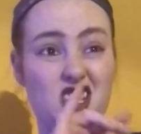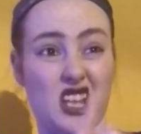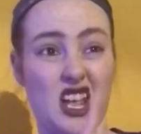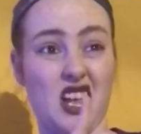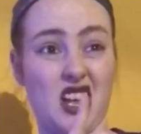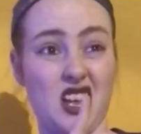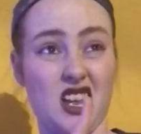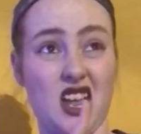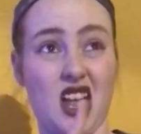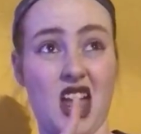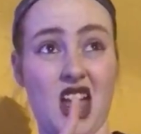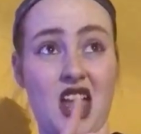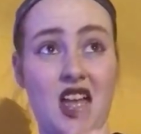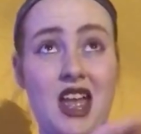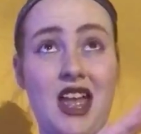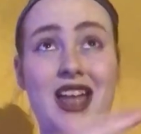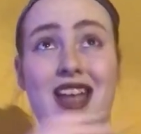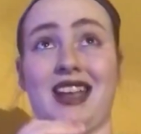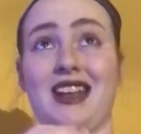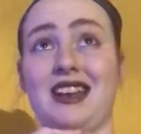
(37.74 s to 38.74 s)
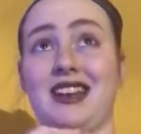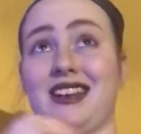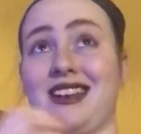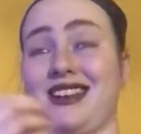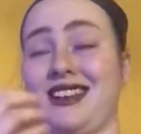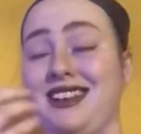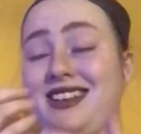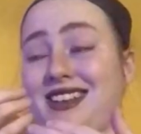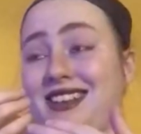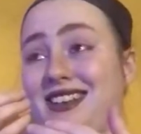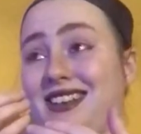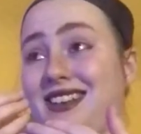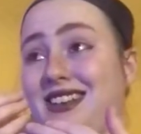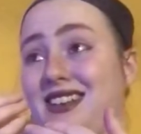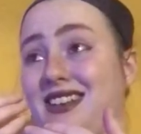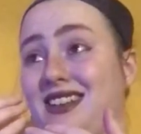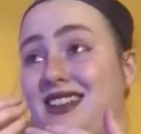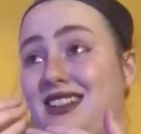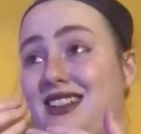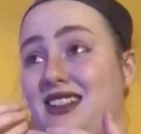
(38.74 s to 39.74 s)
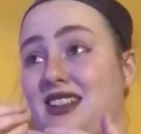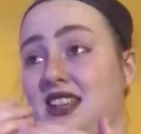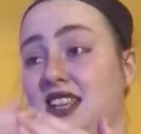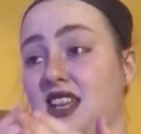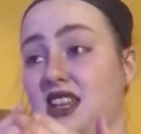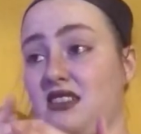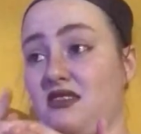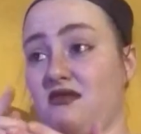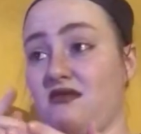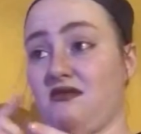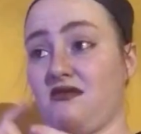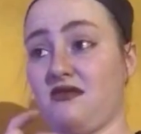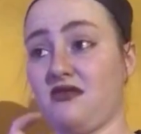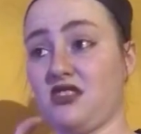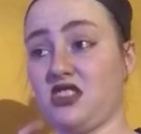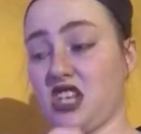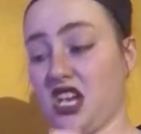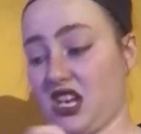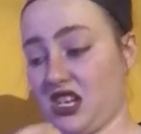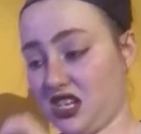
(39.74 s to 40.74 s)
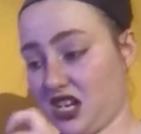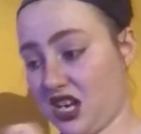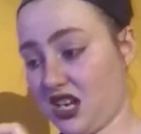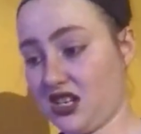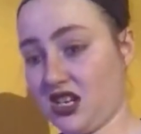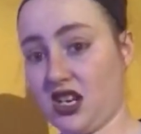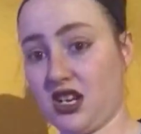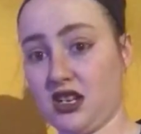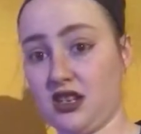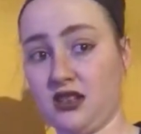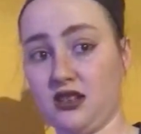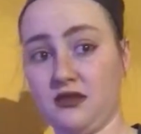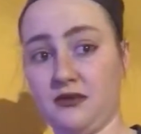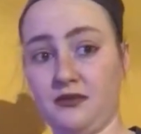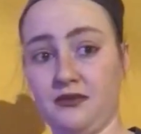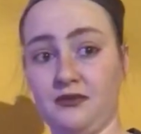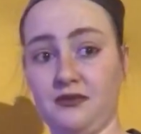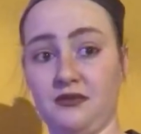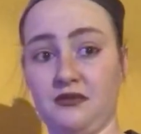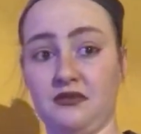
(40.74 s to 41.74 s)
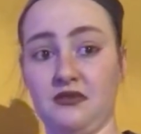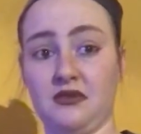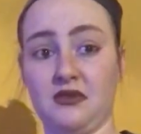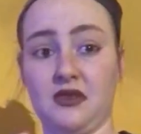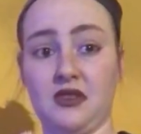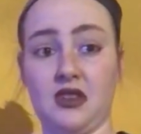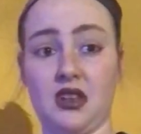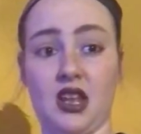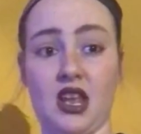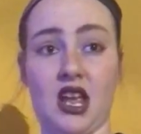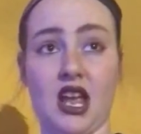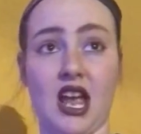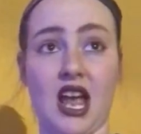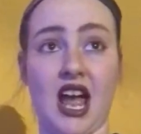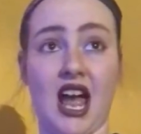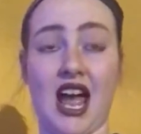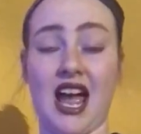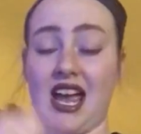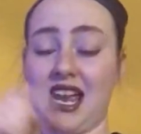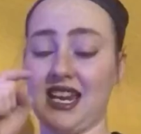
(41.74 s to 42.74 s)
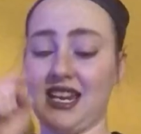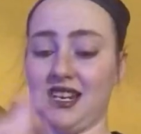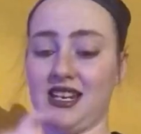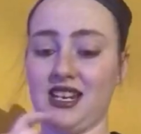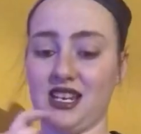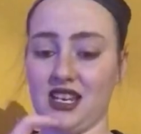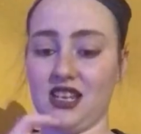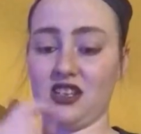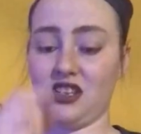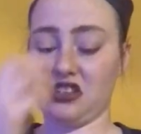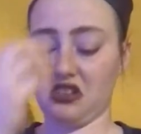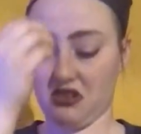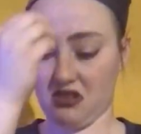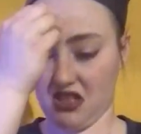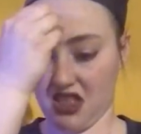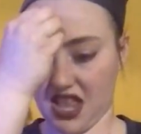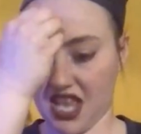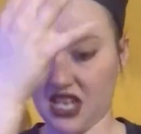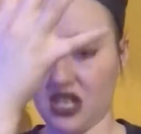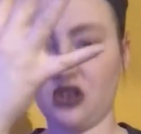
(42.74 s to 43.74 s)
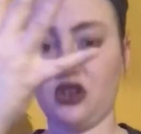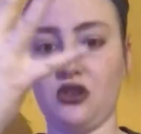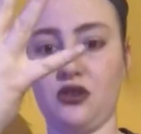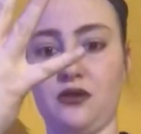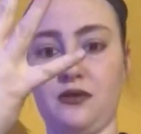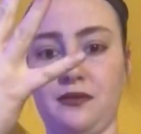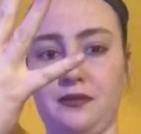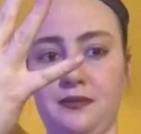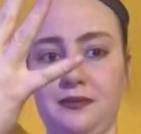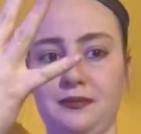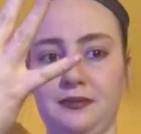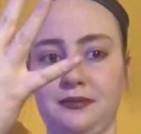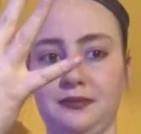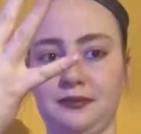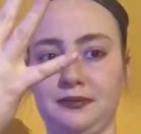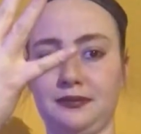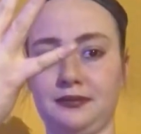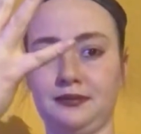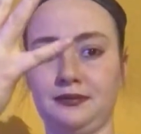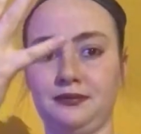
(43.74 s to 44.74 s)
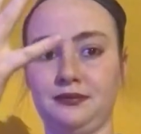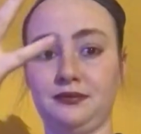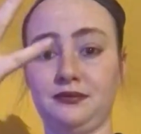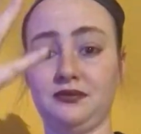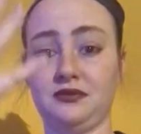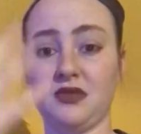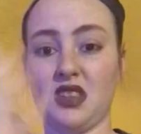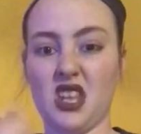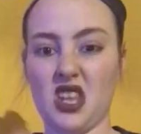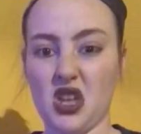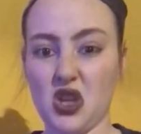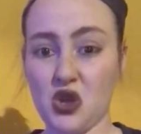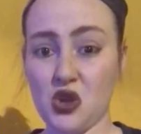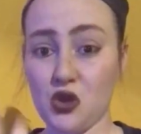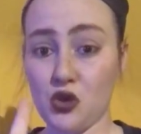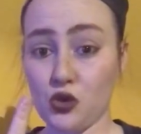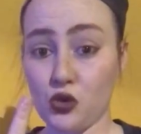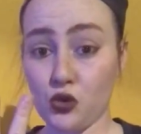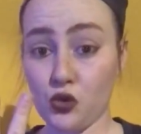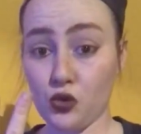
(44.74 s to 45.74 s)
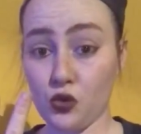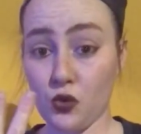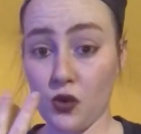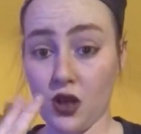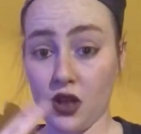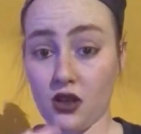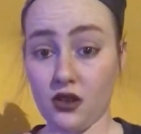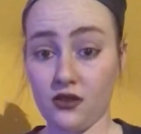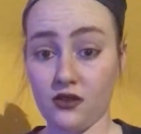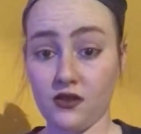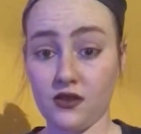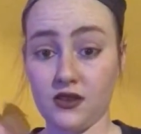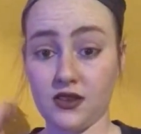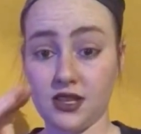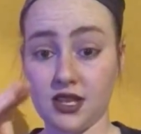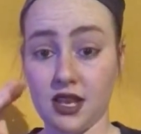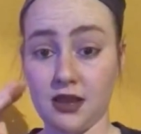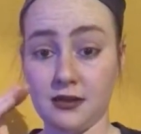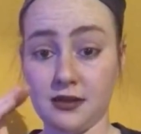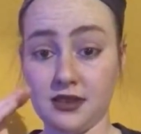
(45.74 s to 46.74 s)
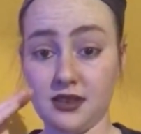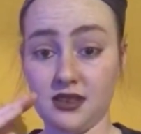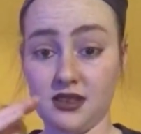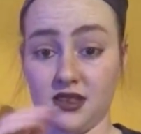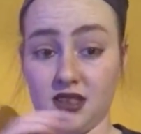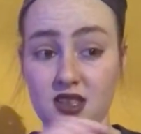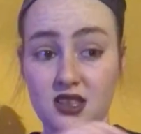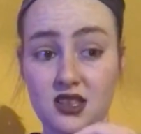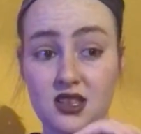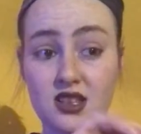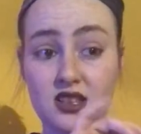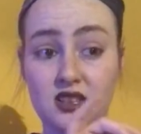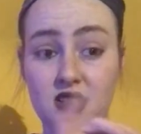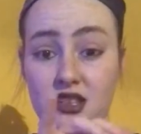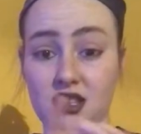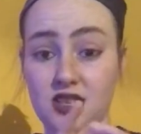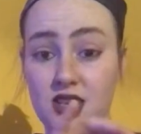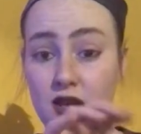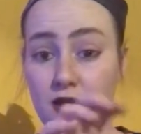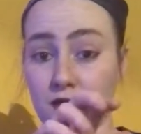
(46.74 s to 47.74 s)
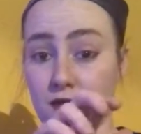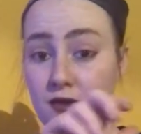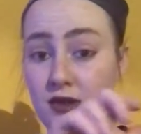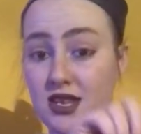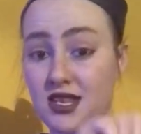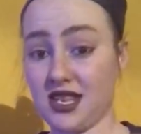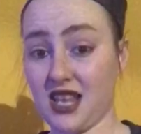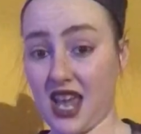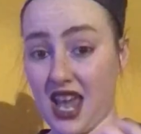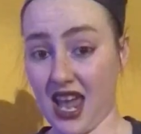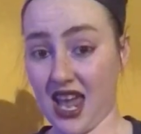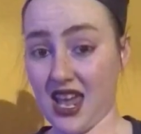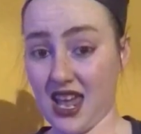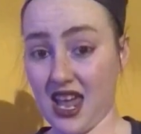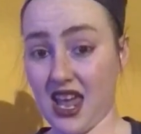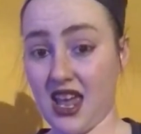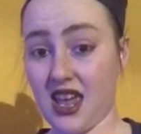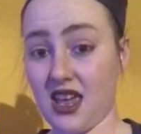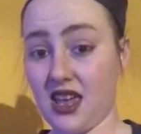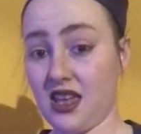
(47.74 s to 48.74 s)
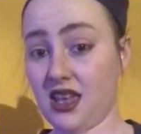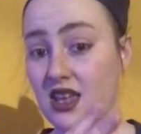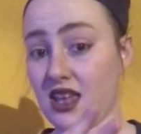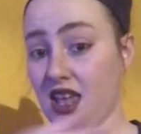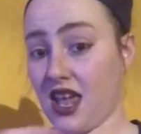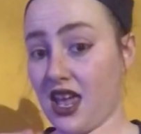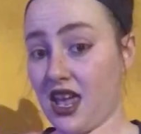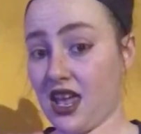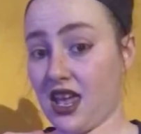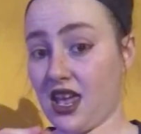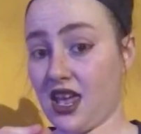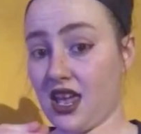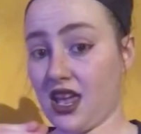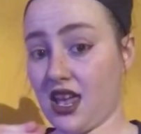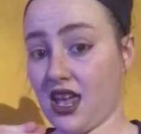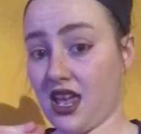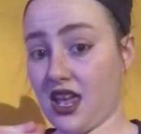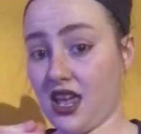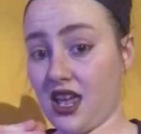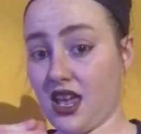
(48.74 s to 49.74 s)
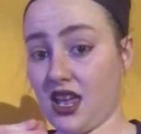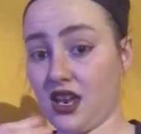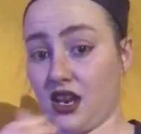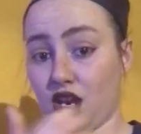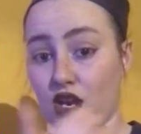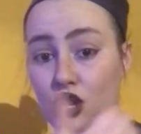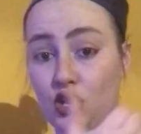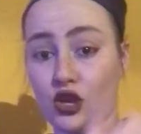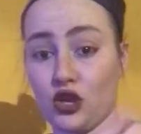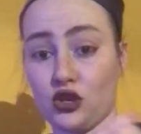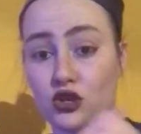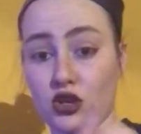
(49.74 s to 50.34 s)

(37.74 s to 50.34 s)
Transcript: I have to start this video out with a big fat disclaimer because I need to let you know that 12-step programs like Alcoholics Anonymous and Narcotics Anonymous saved my